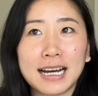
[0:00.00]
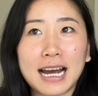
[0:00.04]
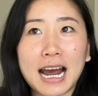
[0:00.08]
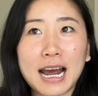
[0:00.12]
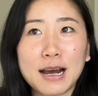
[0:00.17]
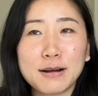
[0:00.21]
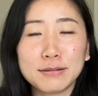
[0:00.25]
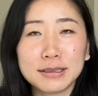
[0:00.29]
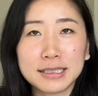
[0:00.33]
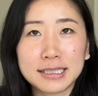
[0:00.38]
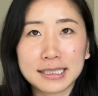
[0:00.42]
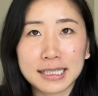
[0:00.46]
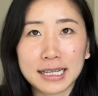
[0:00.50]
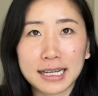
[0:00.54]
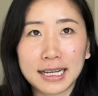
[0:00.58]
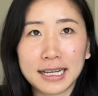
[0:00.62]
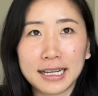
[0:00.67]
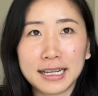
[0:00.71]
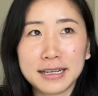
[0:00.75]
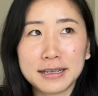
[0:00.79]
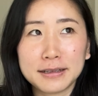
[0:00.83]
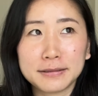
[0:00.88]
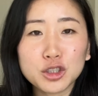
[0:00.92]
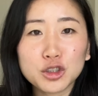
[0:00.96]
I would
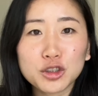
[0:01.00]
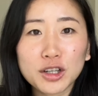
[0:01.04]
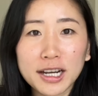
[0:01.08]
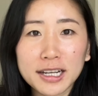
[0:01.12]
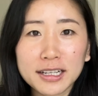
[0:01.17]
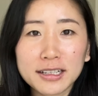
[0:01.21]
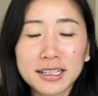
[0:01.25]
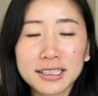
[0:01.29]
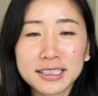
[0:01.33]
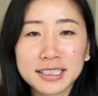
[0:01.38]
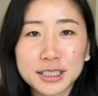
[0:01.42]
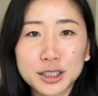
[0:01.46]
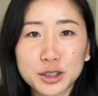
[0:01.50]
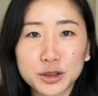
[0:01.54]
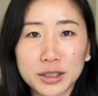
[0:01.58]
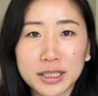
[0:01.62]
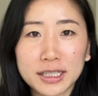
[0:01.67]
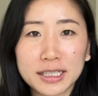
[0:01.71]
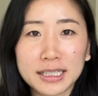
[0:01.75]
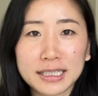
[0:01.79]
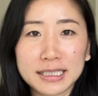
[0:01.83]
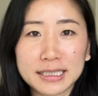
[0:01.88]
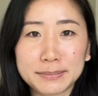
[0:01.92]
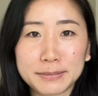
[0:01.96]
say try not to
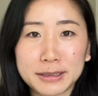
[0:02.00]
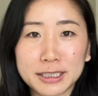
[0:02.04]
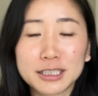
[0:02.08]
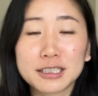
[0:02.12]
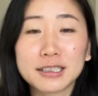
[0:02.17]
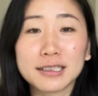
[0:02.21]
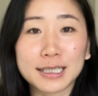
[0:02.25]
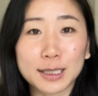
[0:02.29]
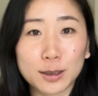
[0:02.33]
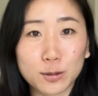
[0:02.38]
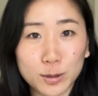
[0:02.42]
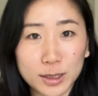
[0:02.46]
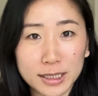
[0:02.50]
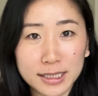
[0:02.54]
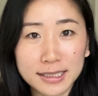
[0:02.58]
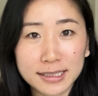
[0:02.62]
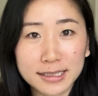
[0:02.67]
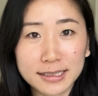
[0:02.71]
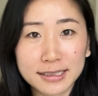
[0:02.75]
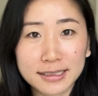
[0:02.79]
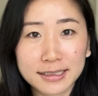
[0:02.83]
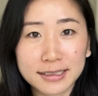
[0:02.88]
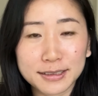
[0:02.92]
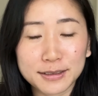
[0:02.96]
drink as much
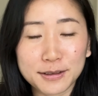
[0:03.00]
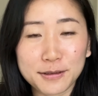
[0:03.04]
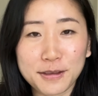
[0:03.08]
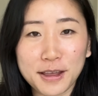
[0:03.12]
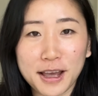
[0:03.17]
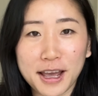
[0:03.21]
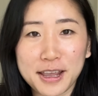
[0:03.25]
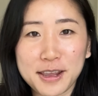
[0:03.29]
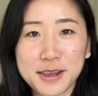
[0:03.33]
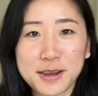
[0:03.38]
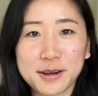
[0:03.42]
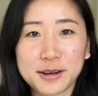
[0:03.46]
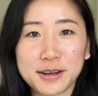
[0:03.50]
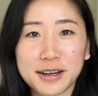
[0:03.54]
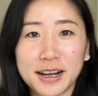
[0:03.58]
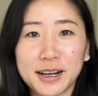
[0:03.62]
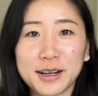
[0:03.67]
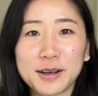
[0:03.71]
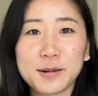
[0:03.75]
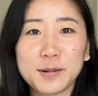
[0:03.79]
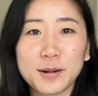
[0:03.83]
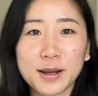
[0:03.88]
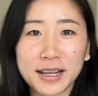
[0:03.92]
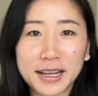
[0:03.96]
liquids so that you're
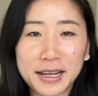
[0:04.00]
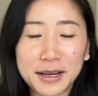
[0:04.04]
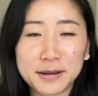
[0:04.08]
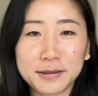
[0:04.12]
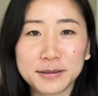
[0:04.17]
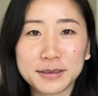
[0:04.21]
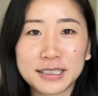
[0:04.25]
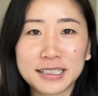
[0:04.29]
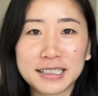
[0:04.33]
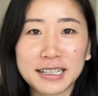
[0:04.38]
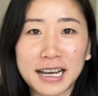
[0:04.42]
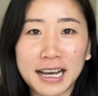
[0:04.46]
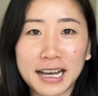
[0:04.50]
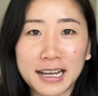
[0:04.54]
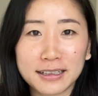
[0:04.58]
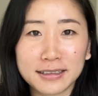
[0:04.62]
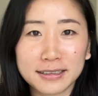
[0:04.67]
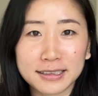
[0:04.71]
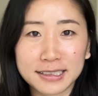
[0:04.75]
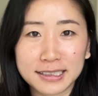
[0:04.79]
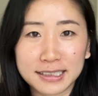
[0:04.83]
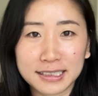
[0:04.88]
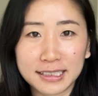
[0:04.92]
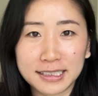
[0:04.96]
not going out to the
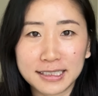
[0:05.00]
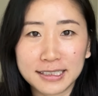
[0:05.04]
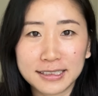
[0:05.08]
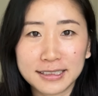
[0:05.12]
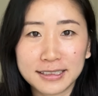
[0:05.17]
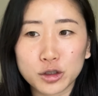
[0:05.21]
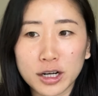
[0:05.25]
aisle seat.